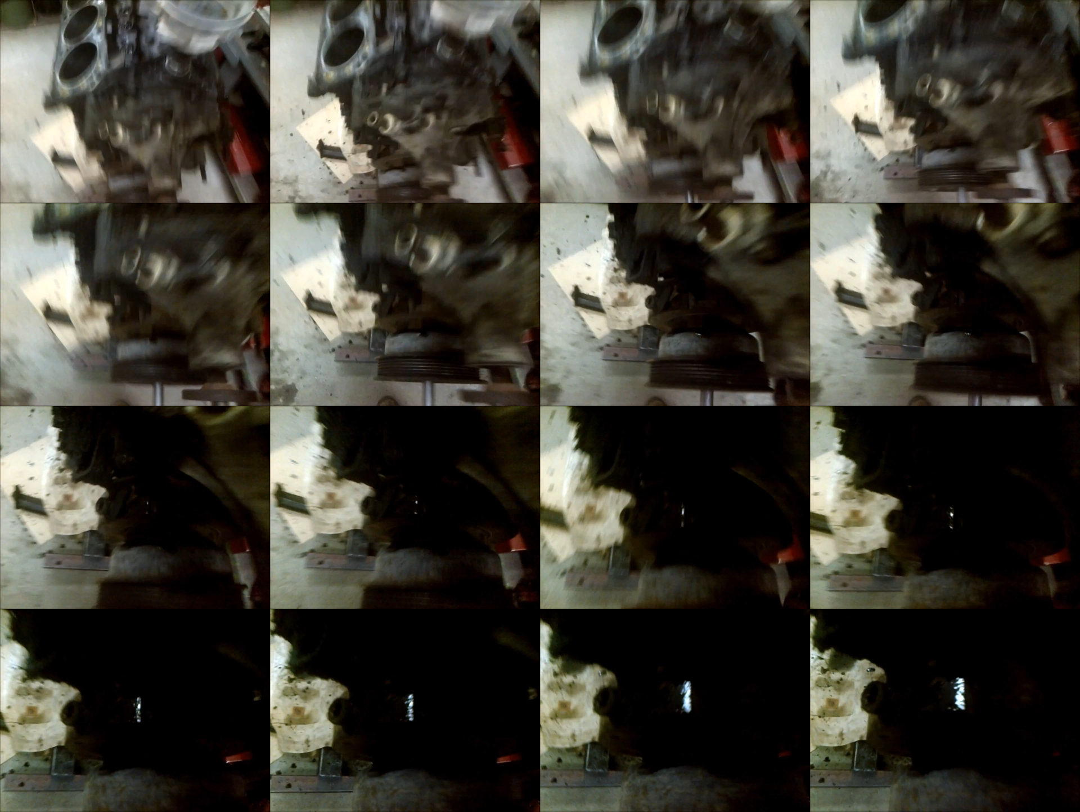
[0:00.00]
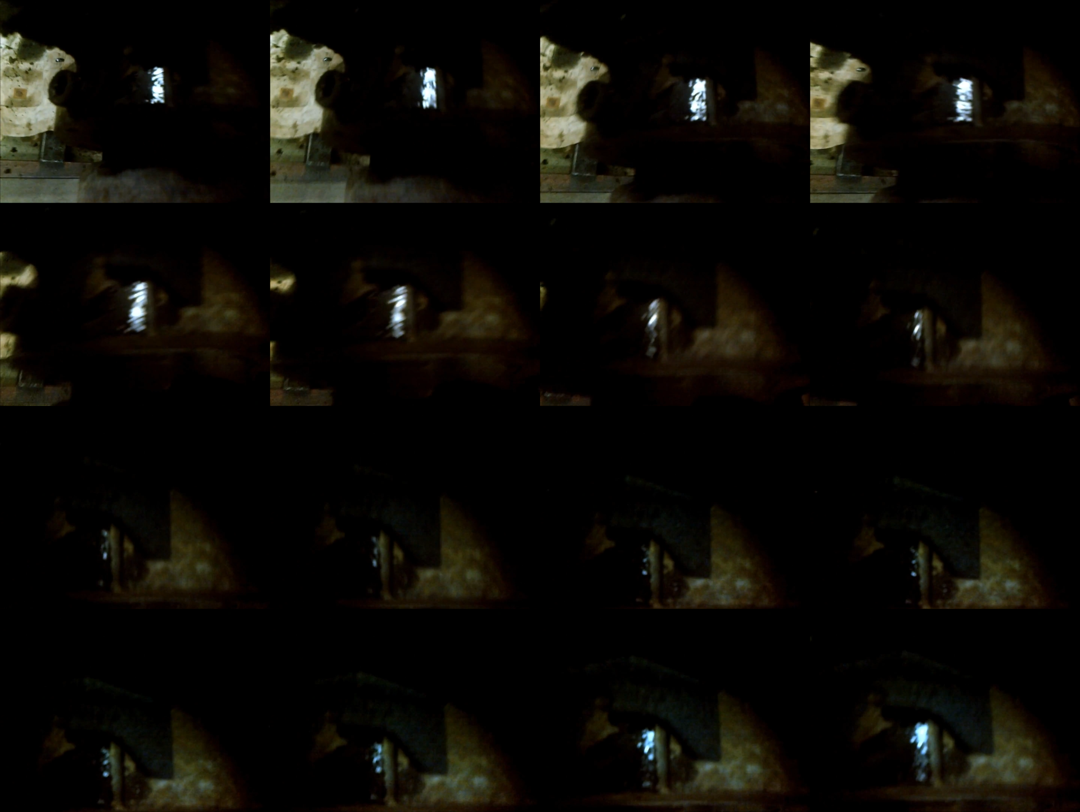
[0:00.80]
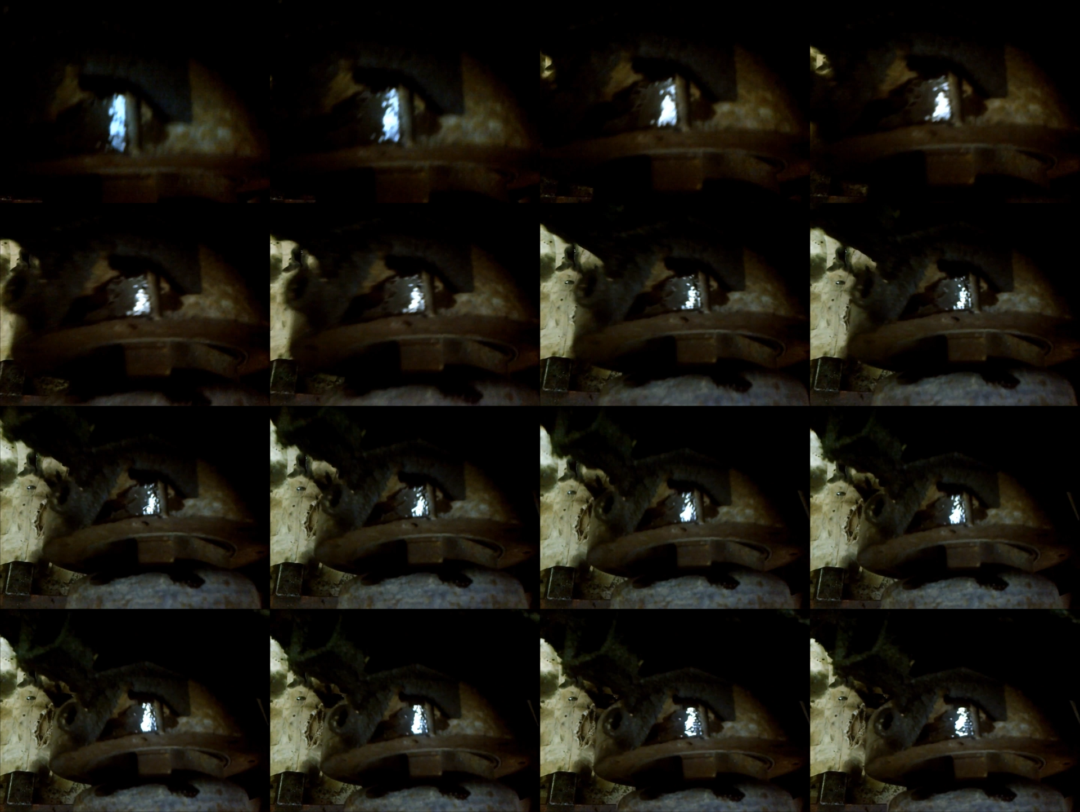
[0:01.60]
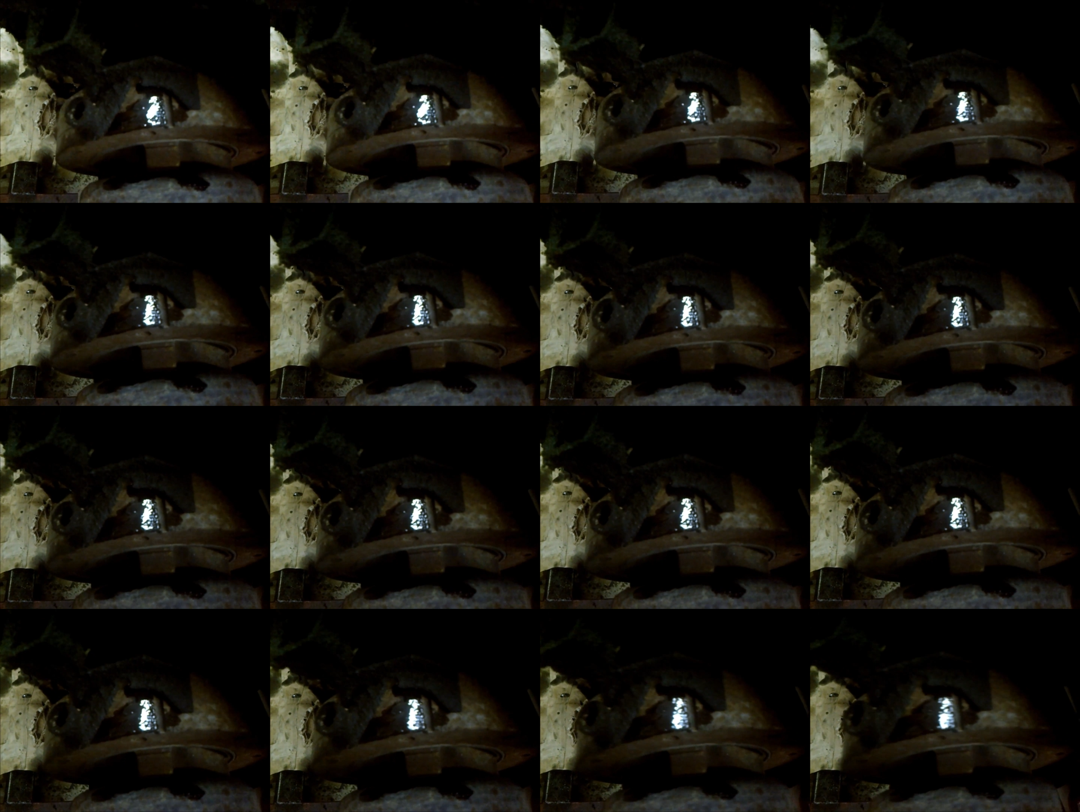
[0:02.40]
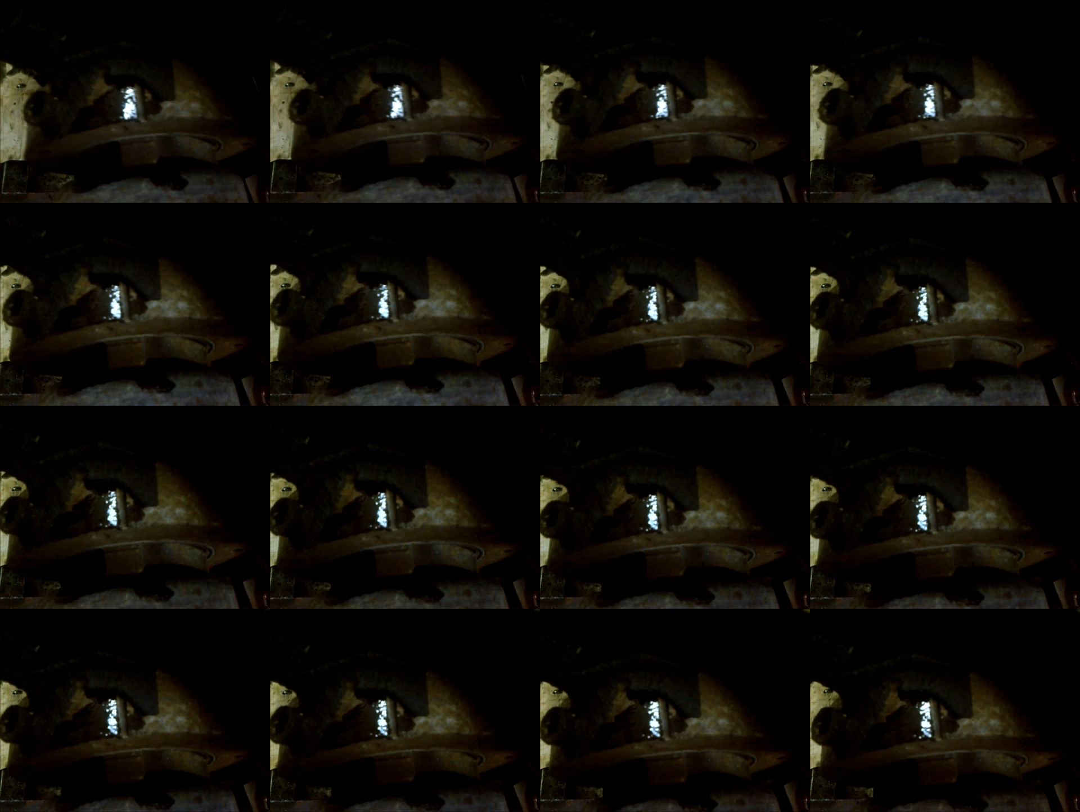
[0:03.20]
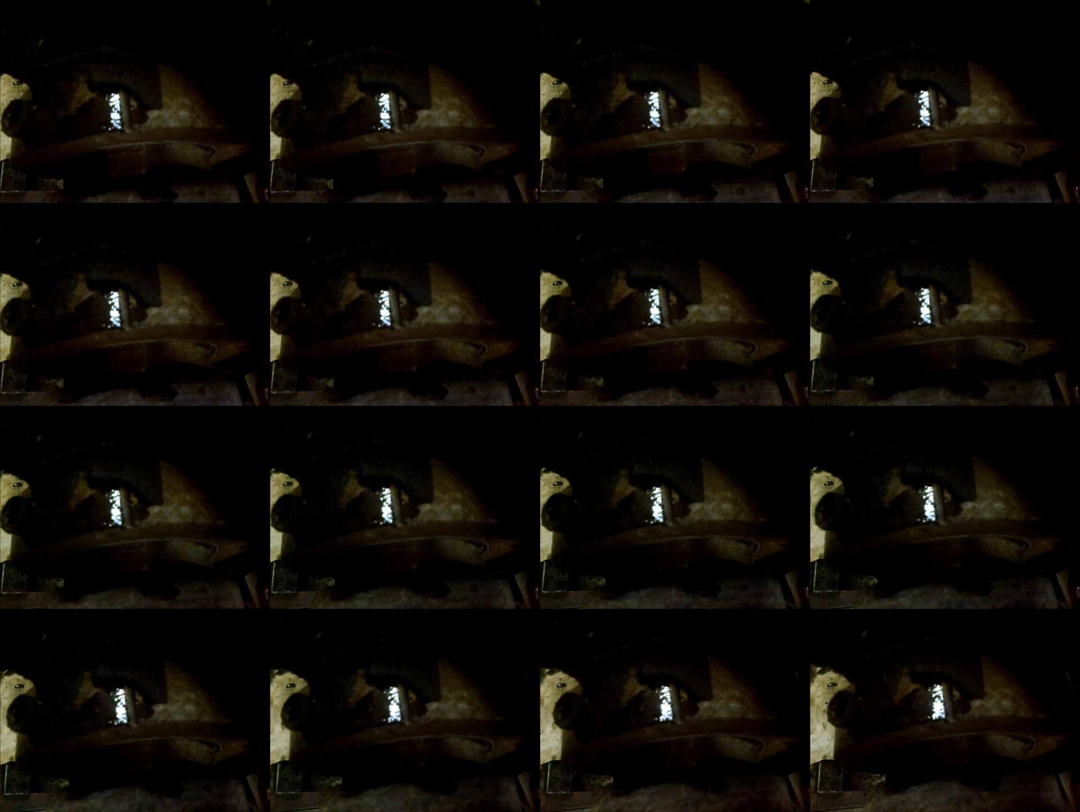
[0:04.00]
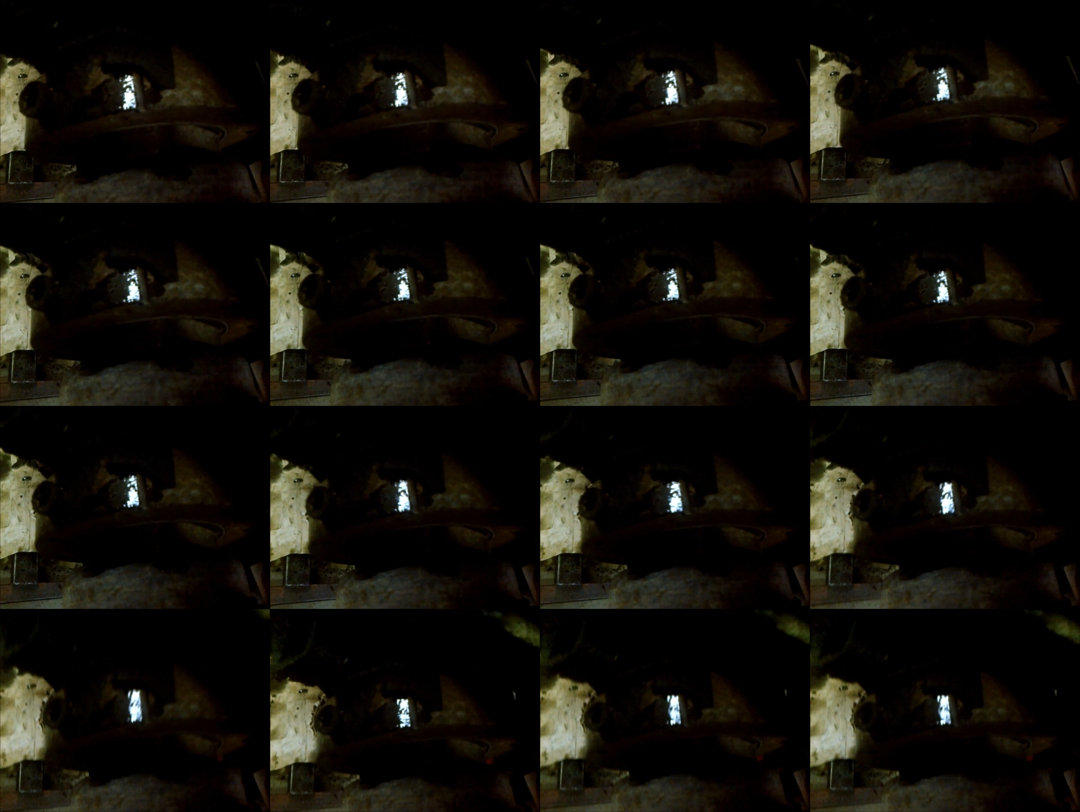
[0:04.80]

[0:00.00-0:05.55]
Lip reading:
(no speaker visible)